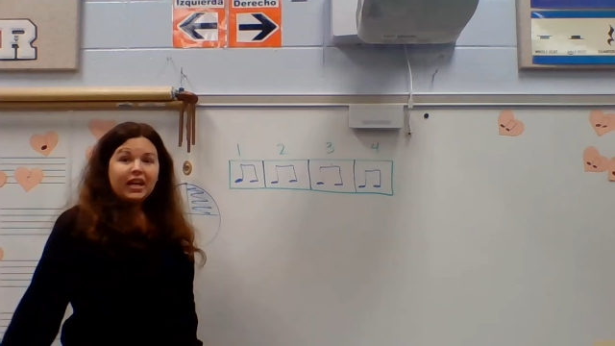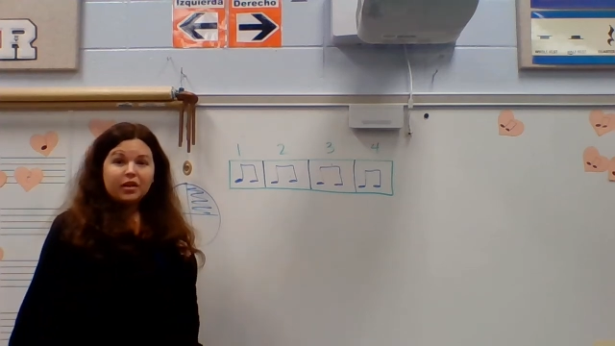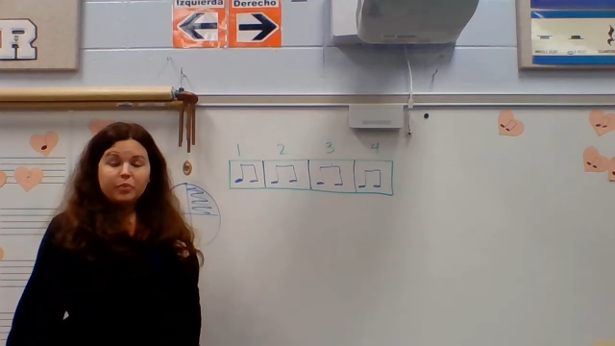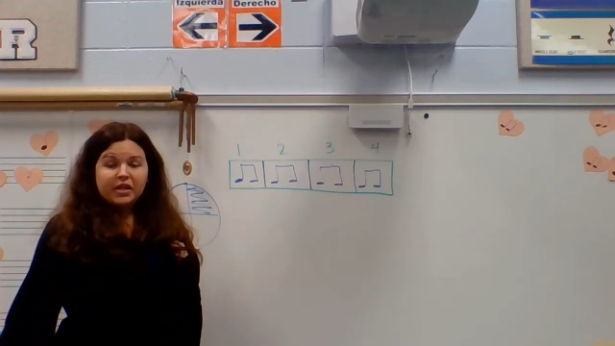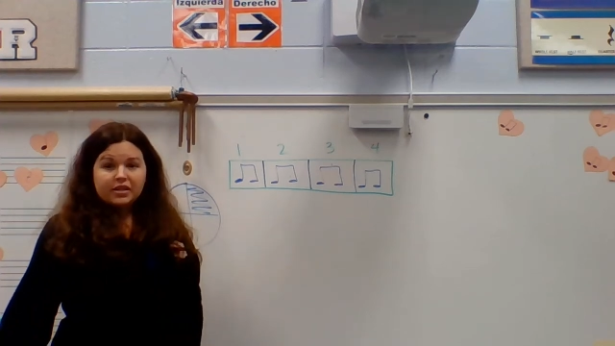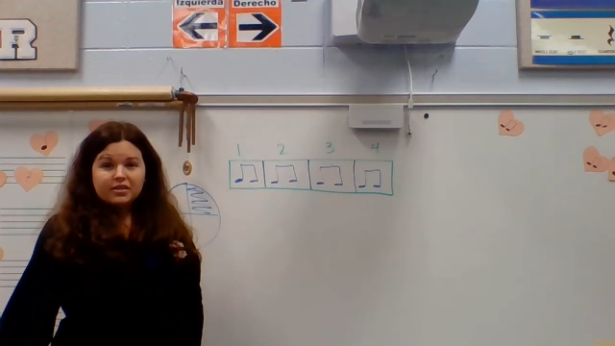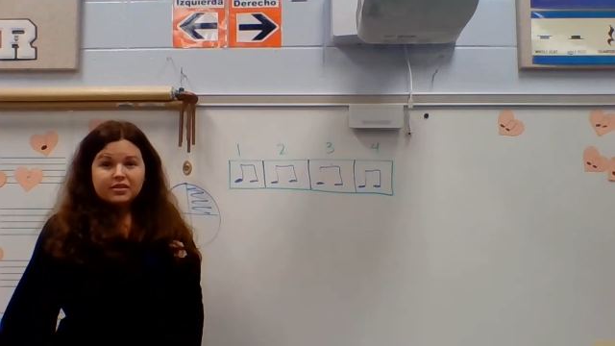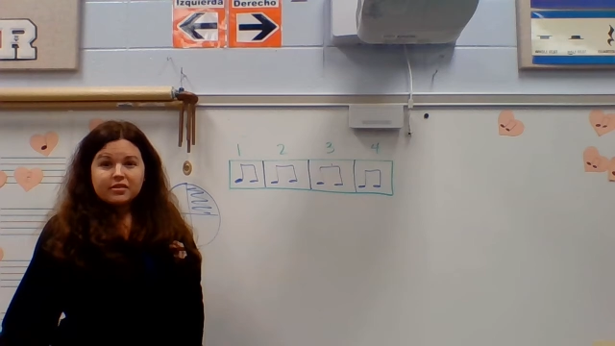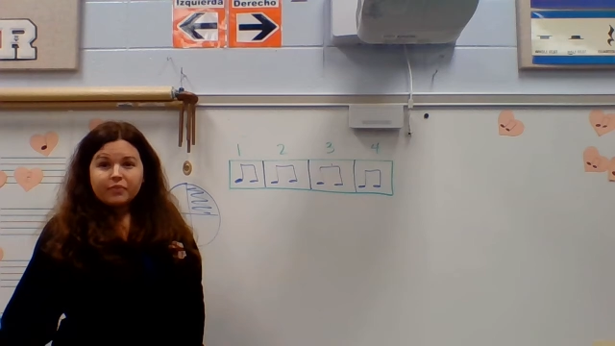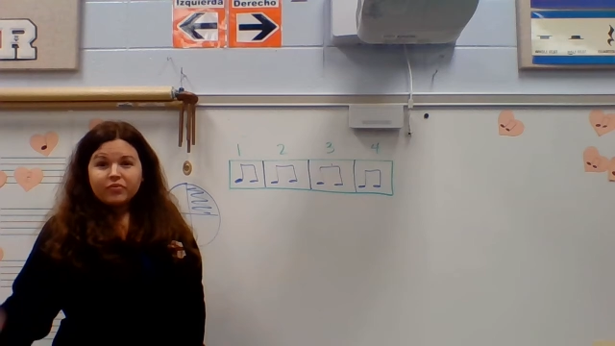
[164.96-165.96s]
in a
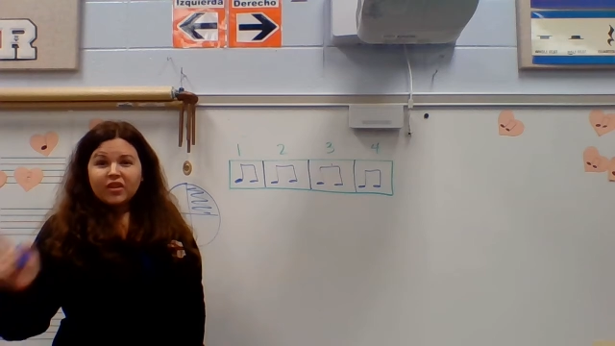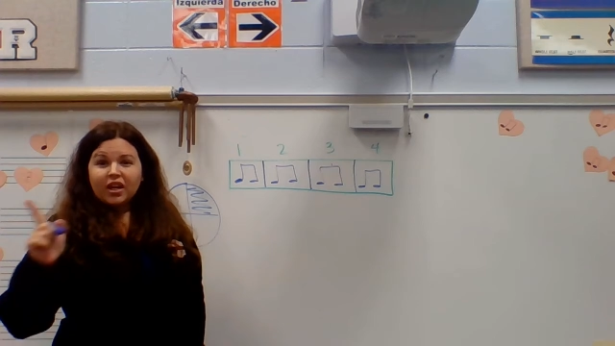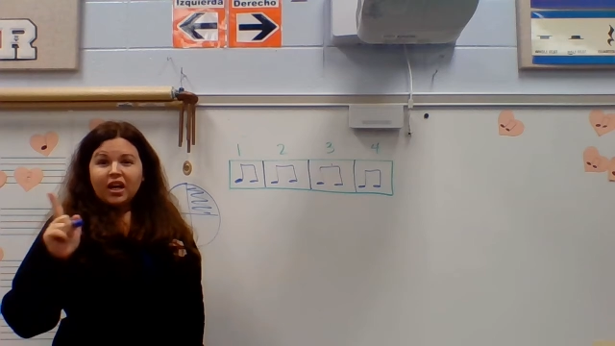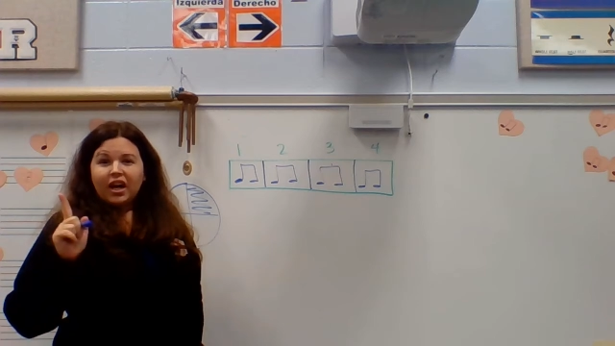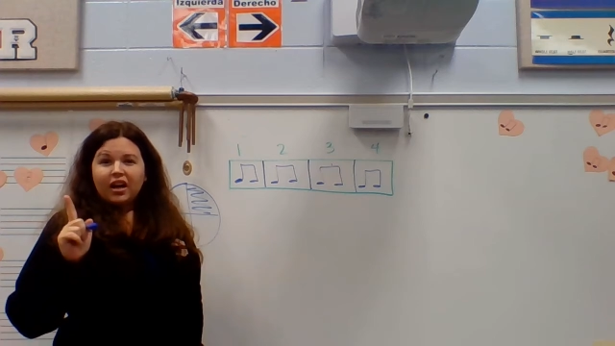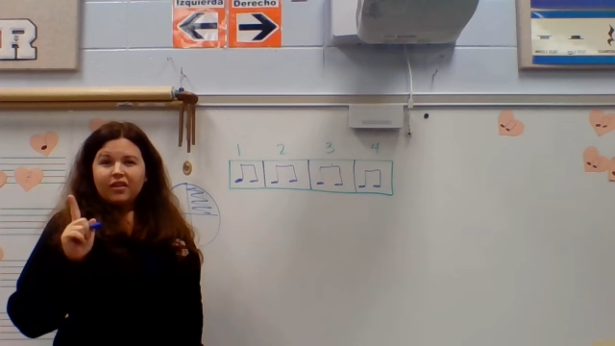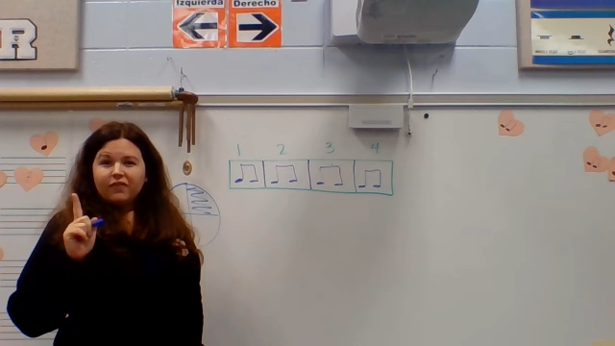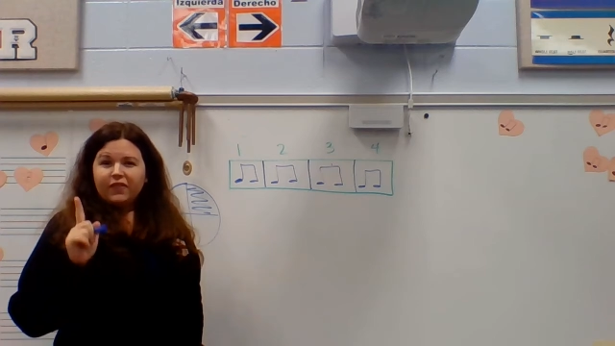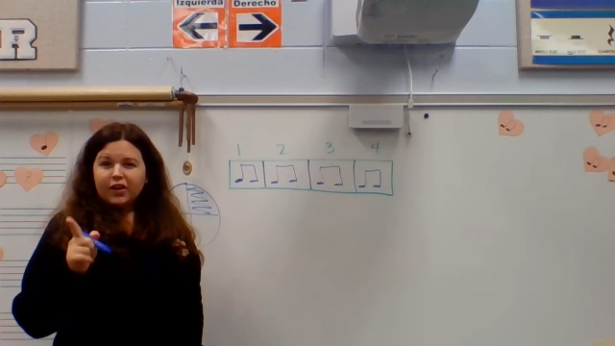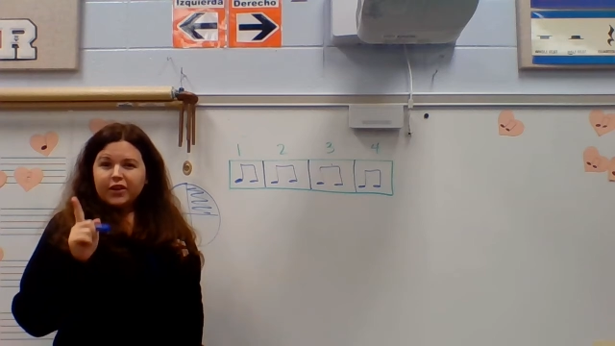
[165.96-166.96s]
beat.
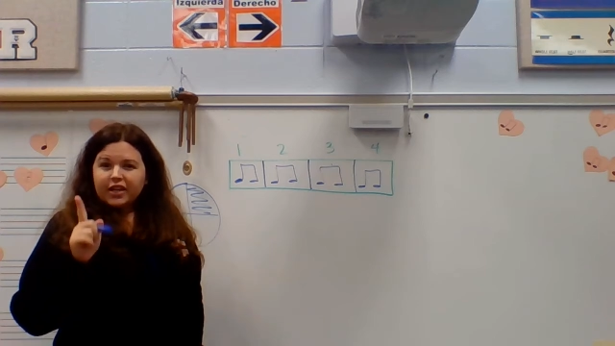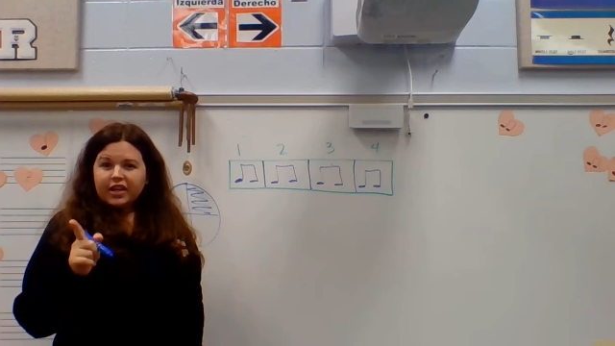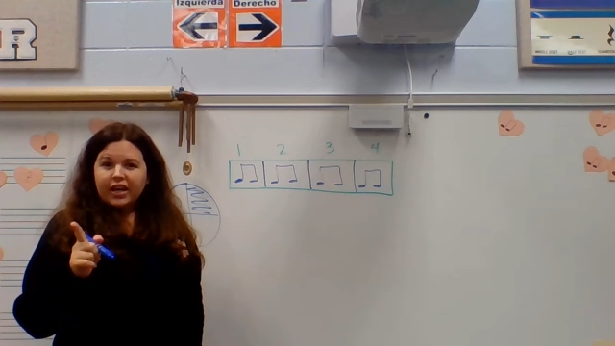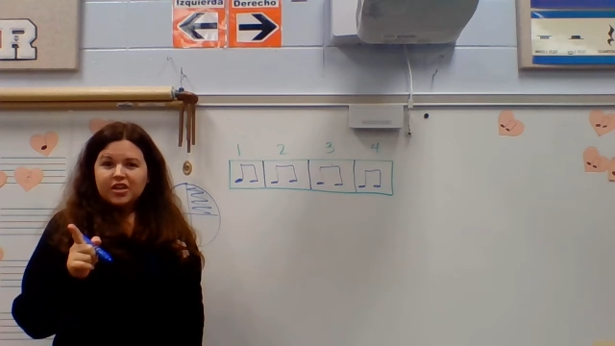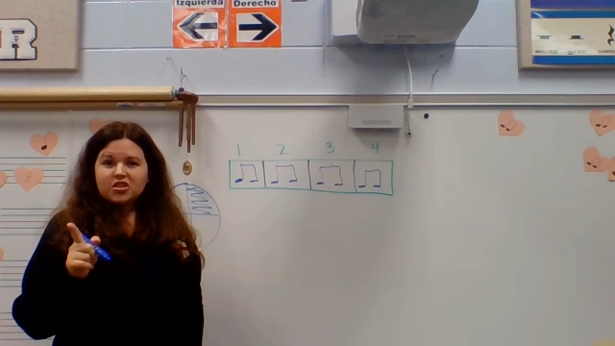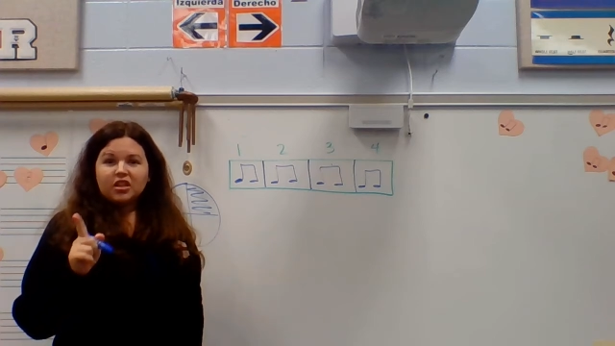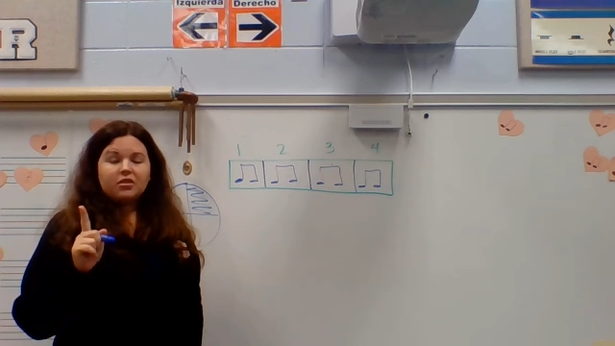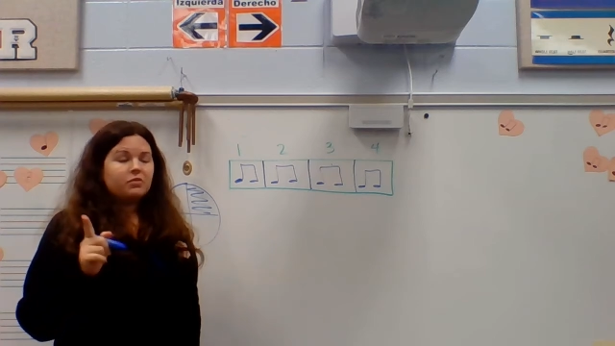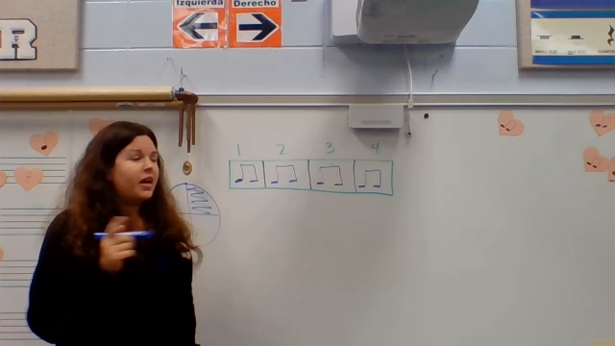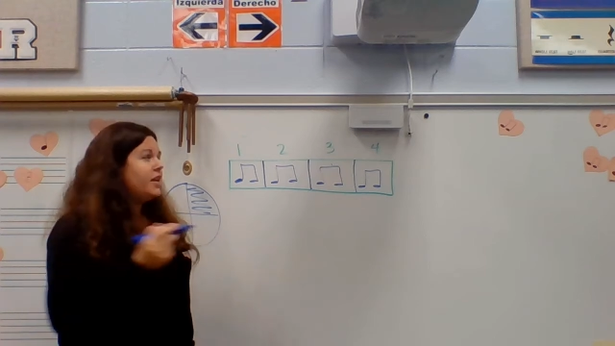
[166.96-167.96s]
Very
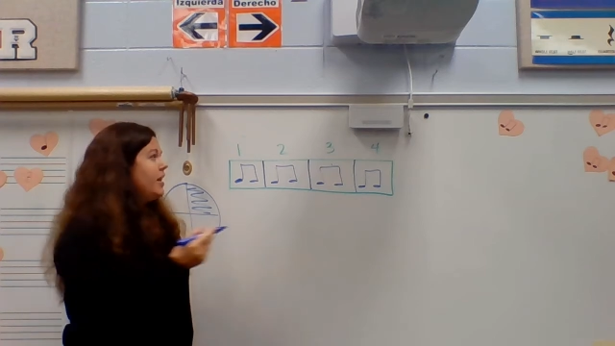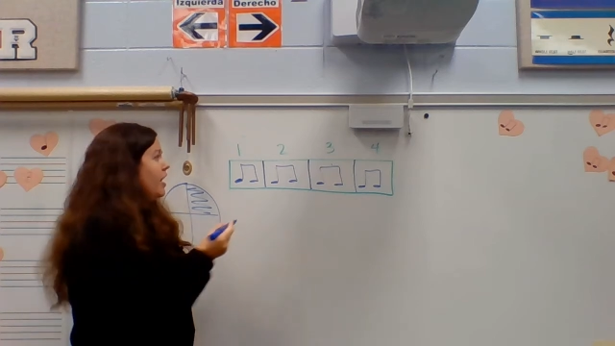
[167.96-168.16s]
occasionally right